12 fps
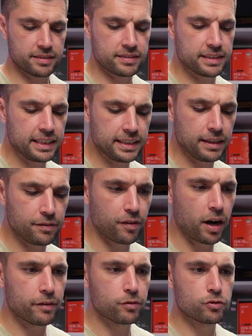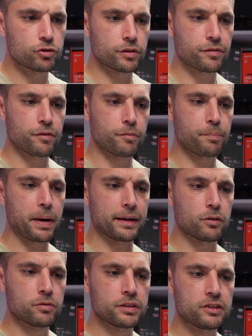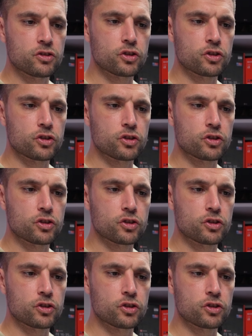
TD500 front panel, it's